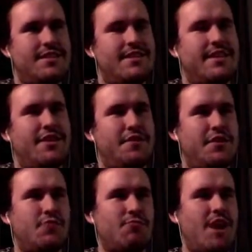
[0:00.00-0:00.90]
they
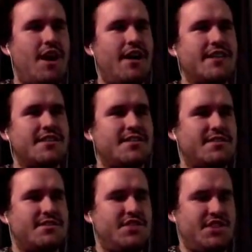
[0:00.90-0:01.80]
often
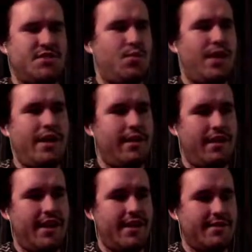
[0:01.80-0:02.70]
arise just when
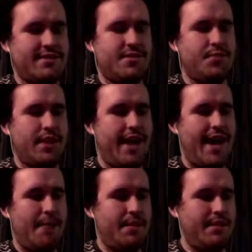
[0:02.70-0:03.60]
like something
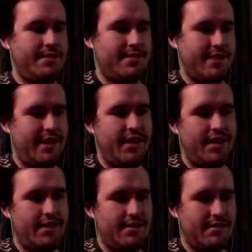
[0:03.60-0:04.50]
happens and
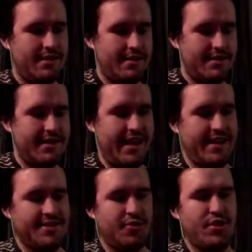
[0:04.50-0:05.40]
the
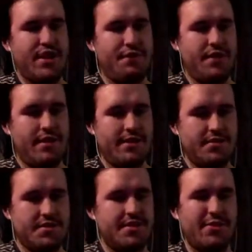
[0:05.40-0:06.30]
answer given
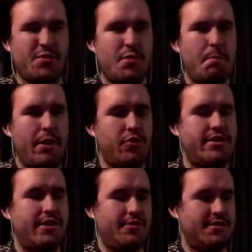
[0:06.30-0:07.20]
is just like really milk
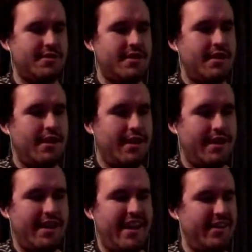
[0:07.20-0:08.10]
toast,
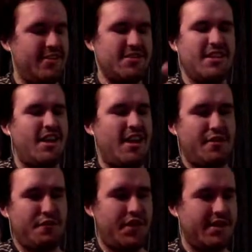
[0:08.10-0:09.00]
and there's a lot
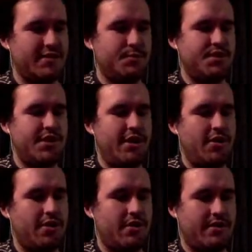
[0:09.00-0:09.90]
of things
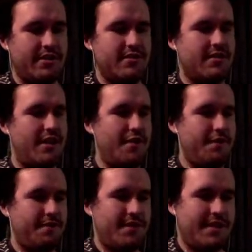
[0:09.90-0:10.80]
obscured. Like there's a lot of,
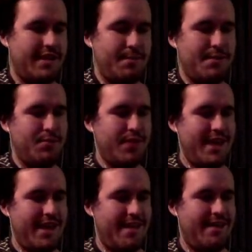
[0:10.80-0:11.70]
and people
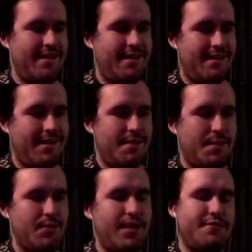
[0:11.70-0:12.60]

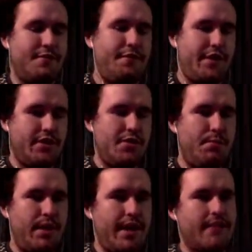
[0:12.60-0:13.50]
have to fill in the
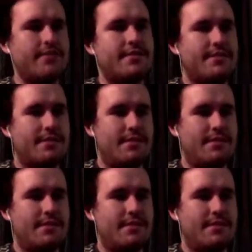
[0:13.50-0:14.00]
blanks,